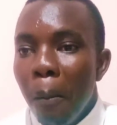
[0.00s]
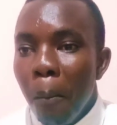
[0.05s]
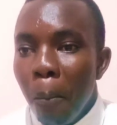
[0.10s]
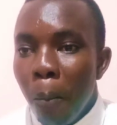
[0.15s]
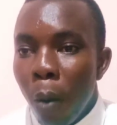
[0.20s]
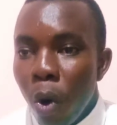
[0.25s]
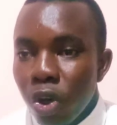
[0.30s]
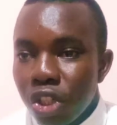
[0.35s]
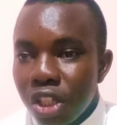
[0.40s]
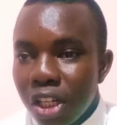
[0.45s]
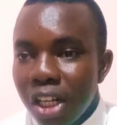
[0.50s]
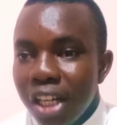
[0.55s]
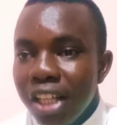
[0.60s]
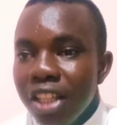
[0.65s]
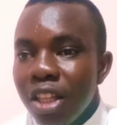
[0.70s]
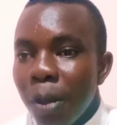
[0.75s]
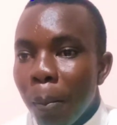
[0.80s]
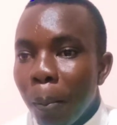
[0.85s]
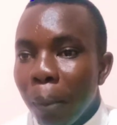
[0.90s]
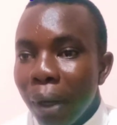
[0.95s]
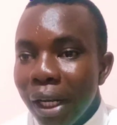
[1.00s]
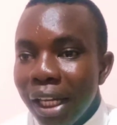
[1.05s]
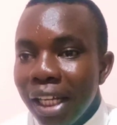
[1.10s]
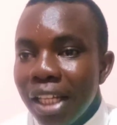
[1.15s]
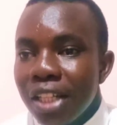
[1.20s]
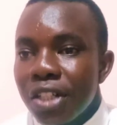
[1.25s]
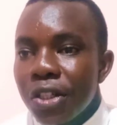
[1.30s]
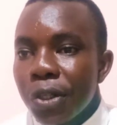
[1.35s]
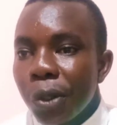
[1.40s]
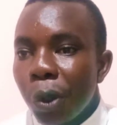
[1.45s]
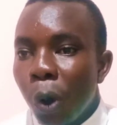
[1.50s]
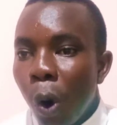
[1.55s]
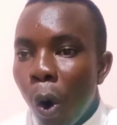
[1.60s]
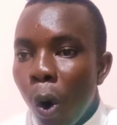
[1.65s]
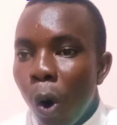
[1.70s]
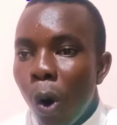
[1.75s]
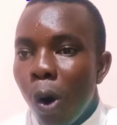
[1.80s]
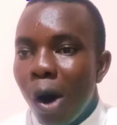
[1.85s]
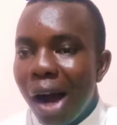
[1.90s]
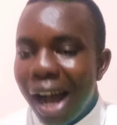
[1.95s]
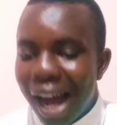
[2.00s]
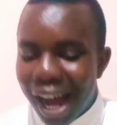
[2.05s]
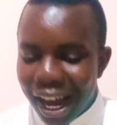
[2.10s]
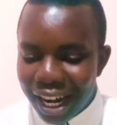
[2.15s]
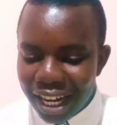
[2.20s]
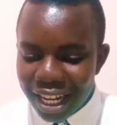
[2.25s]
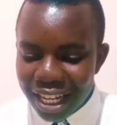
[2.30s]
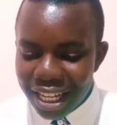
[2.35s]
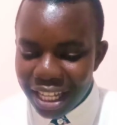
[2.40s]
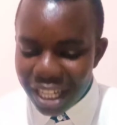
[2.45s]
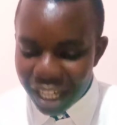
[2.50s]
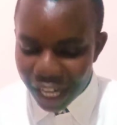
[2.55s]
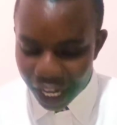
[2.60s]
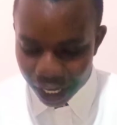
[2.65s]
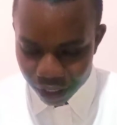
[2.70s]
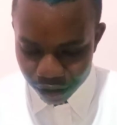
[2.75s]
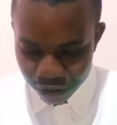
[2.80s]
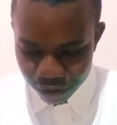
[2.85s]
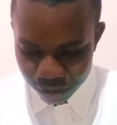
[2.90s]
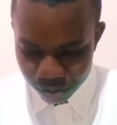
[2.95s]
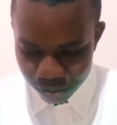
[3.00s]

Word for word: Mostly the pleas go unheeded.